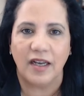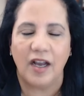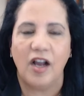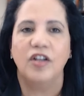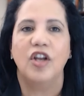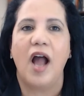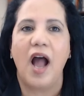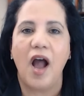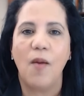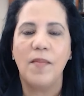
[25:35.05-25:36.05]
on
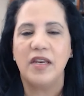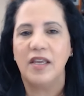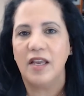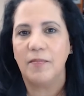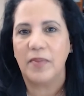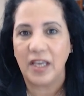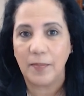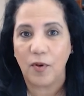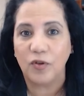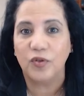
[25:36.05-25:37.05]
how many
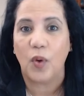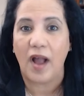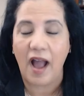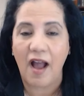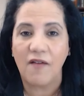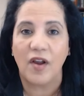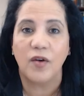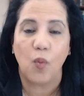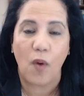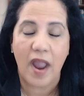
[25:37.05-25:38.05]
people to have
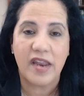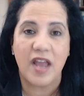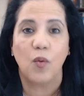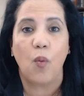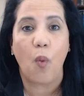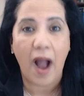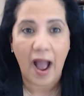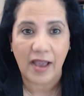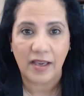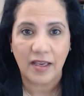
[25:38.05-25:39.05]
and when and
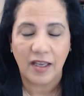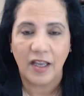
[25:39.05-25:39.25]
why